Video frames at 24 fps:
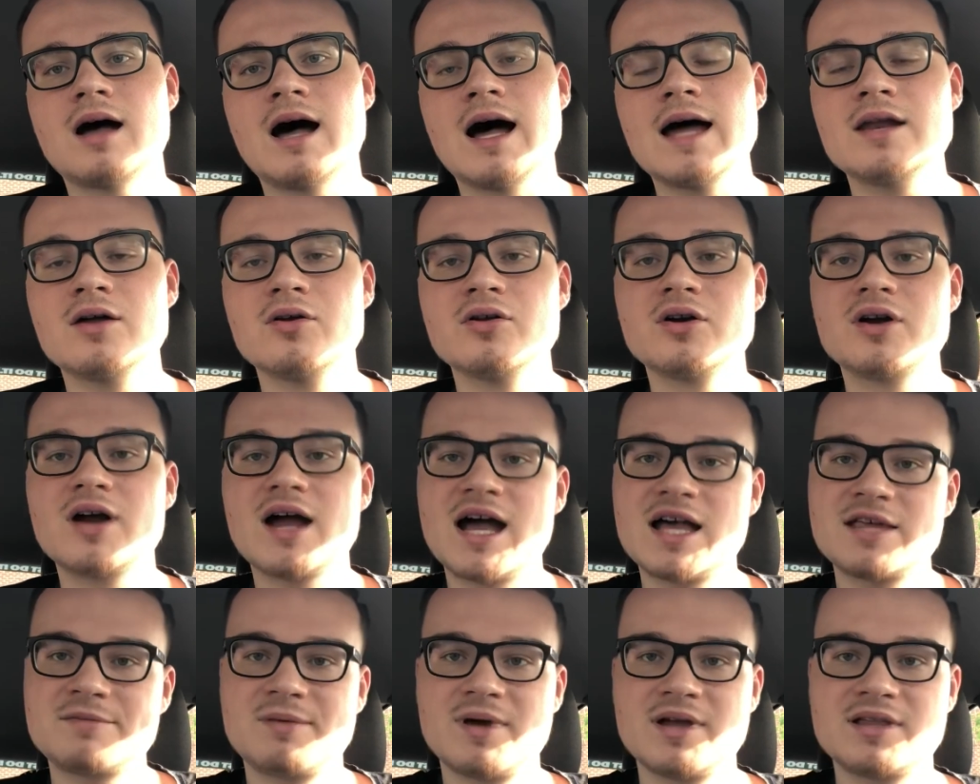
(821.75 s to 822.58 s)
I know their
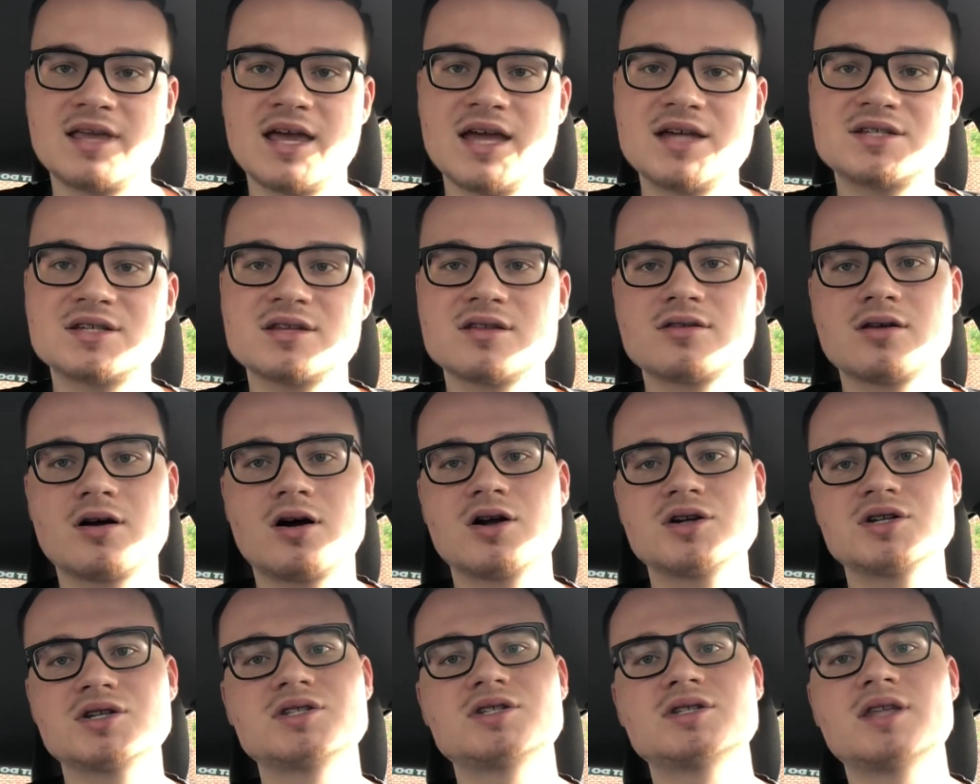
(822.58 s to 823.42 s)
expectations
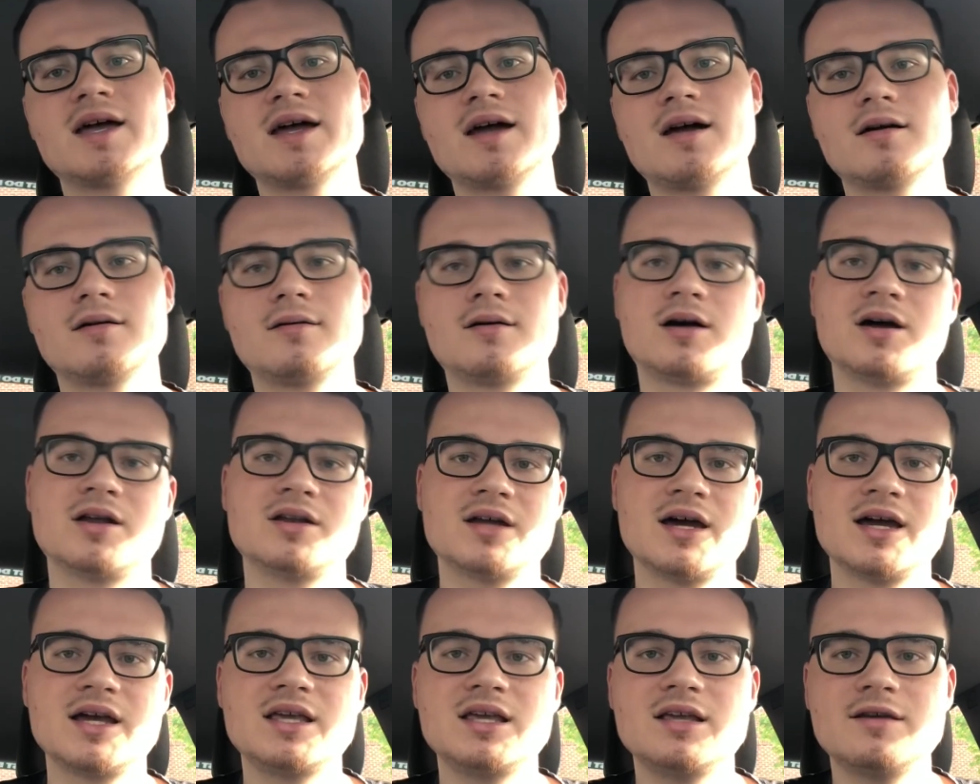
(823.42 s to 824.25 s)
are just like a
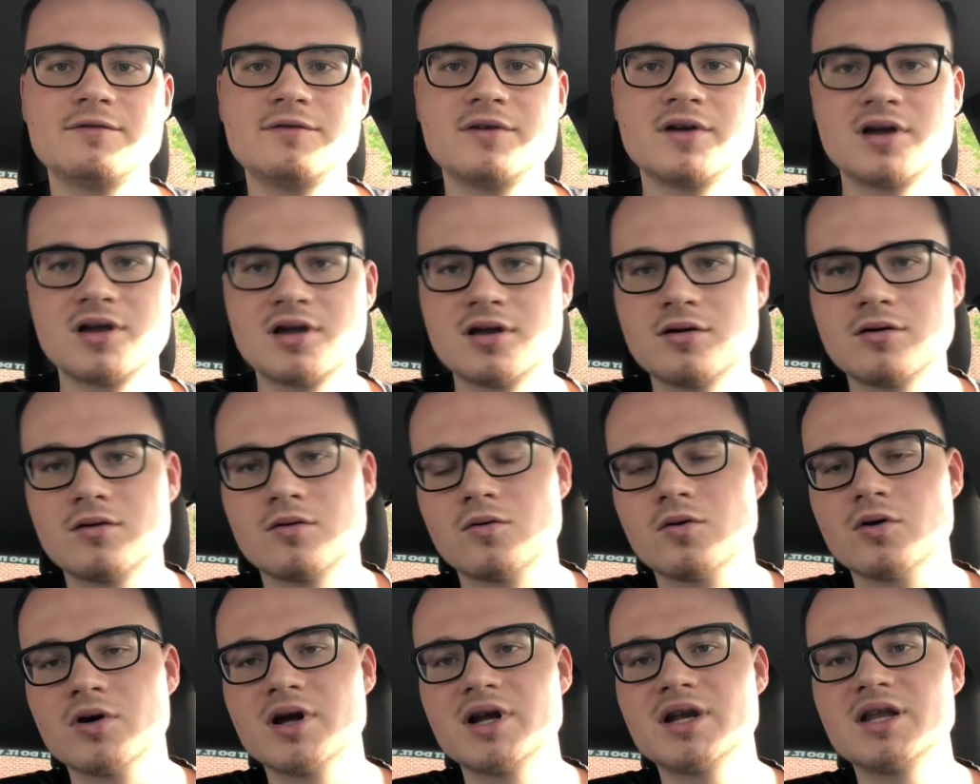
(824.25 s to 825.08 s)
Nike fit
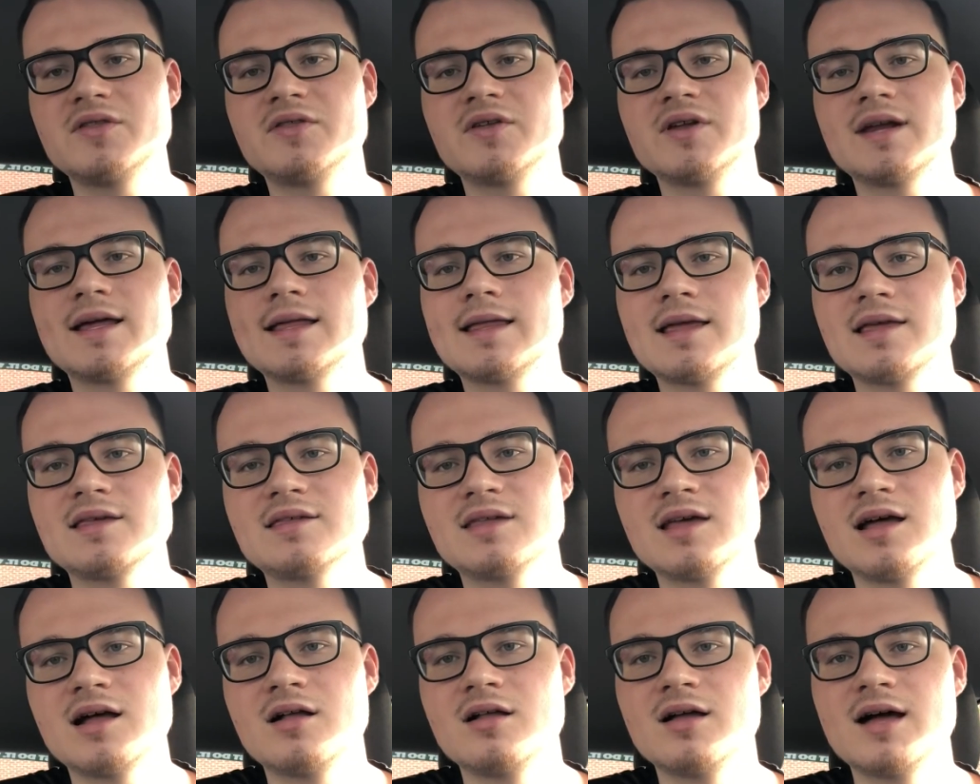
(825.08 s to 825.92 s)
or anything that they
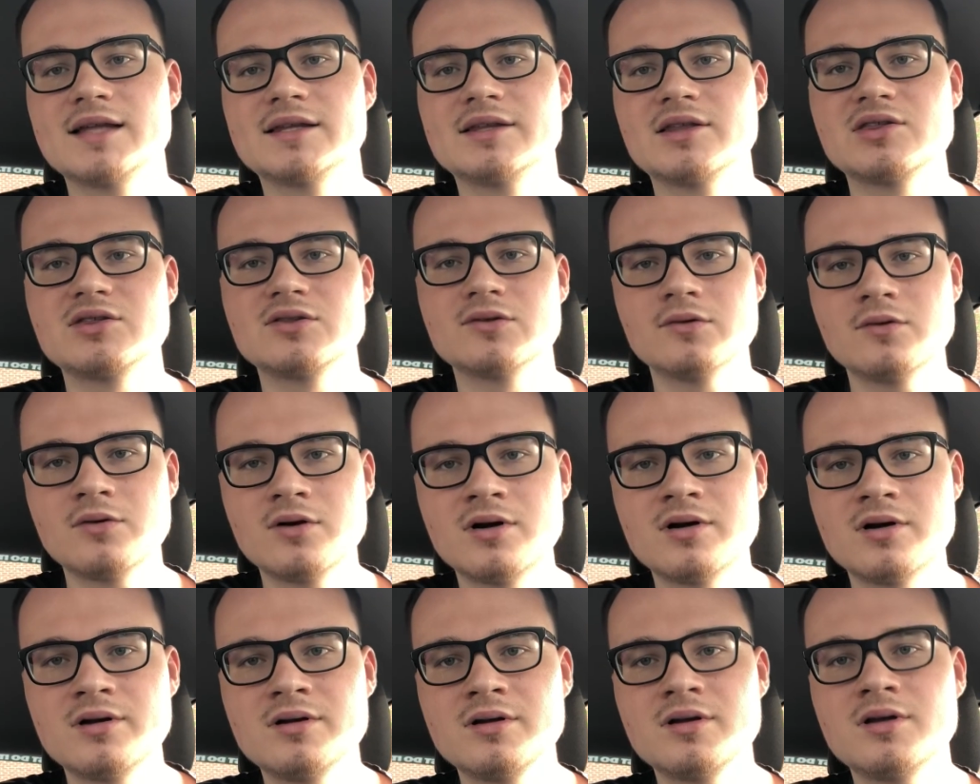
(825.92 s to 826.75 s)
sell at the
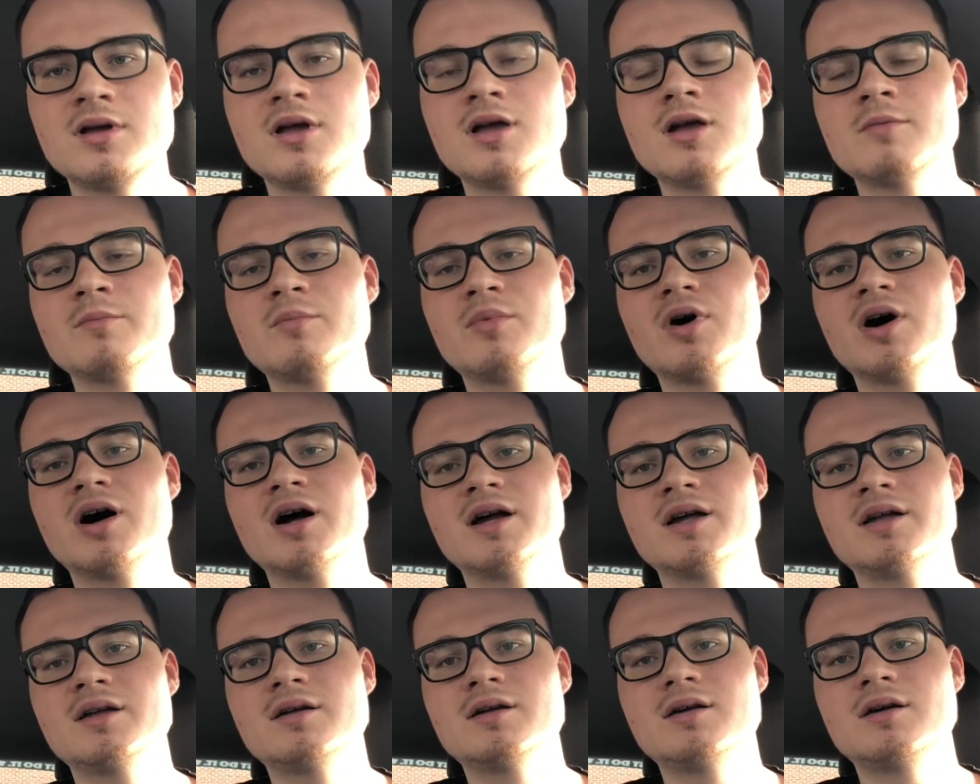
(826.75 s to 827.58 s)
store,
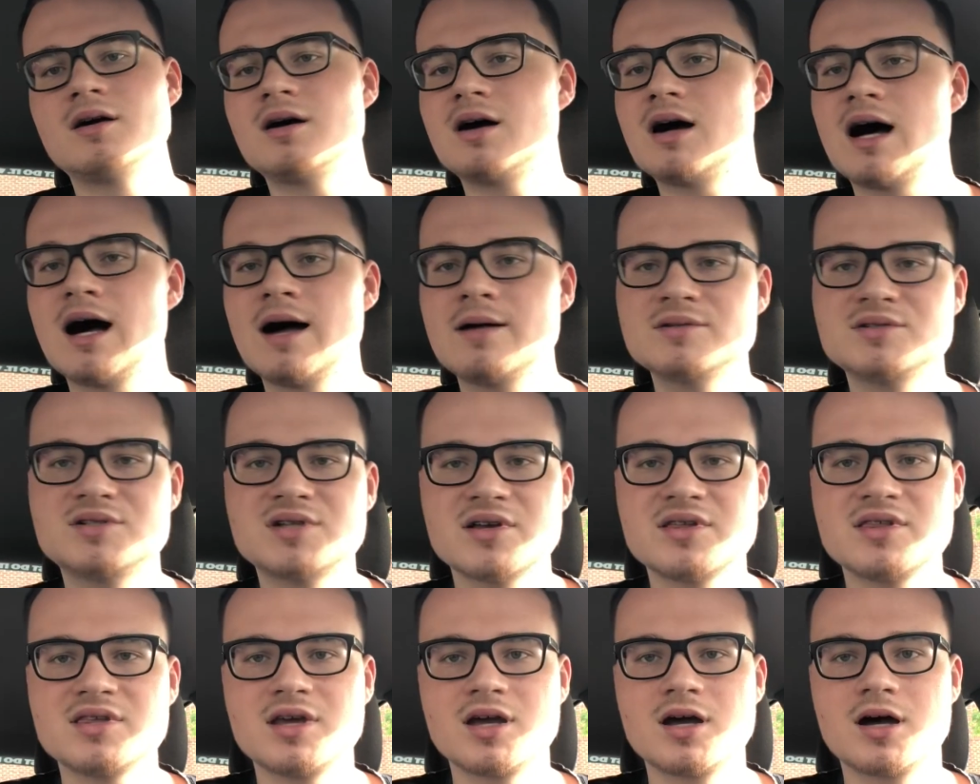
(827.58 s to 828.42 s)
but I'm
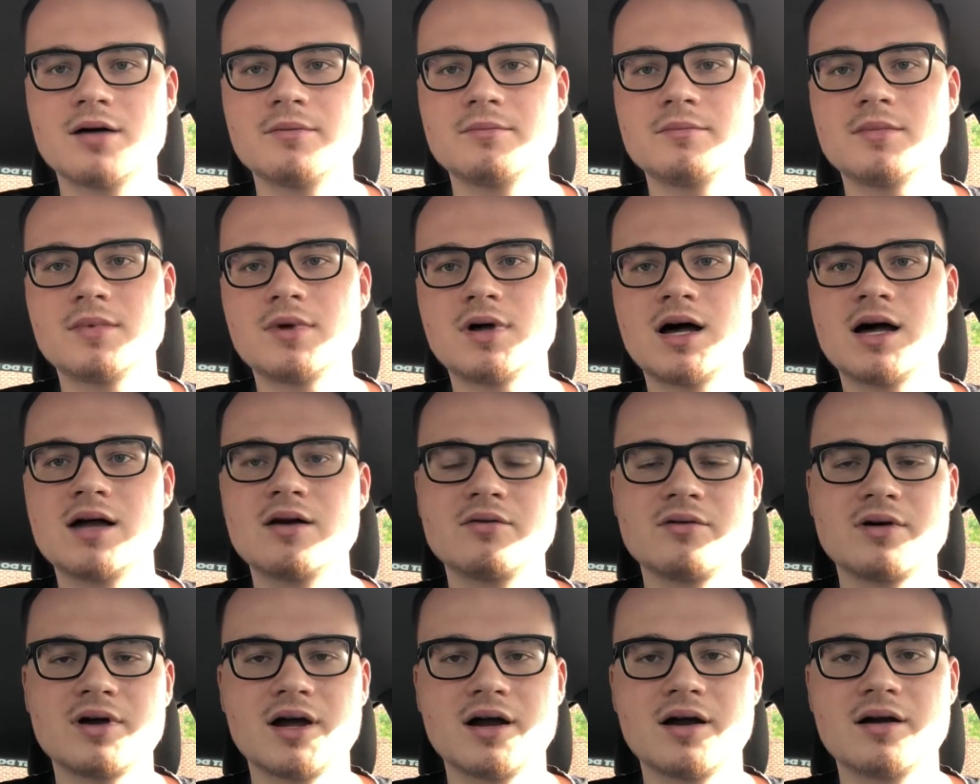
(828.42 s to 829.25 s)
dressing up. I
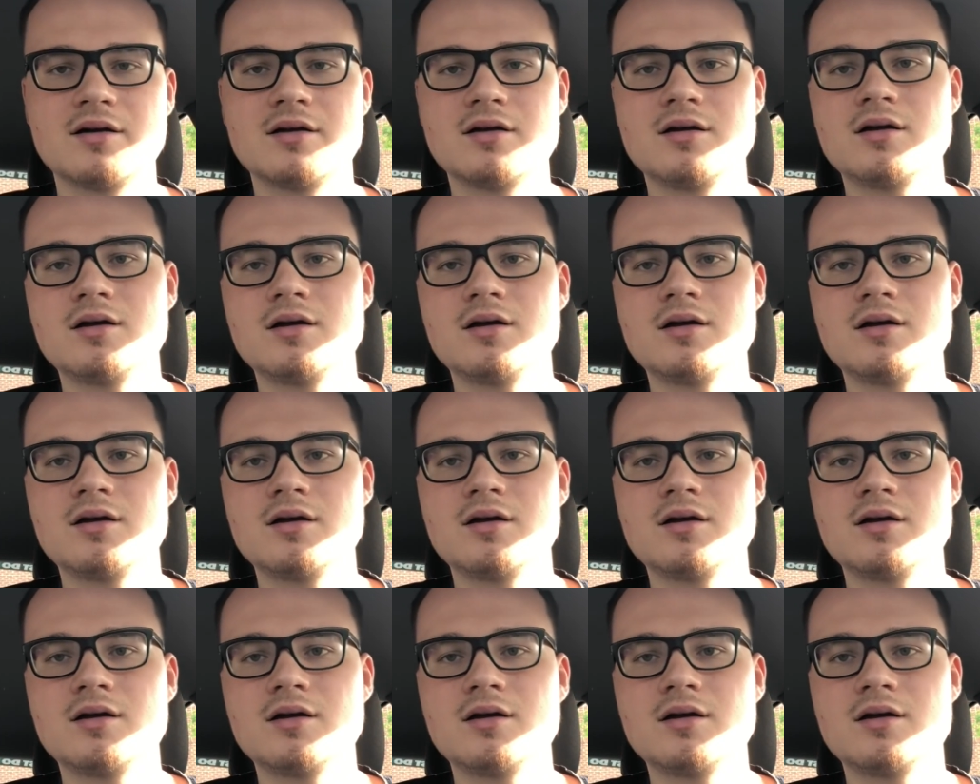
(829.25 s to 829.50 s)
don't care.